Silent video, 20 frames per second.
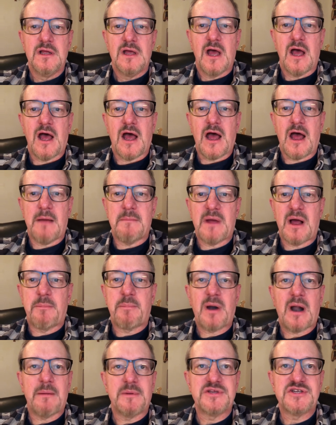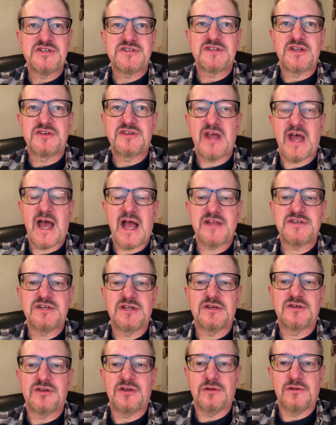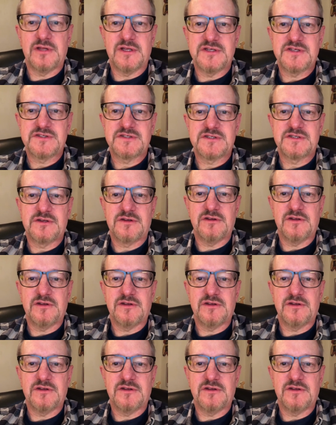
I'll probably just attach it to this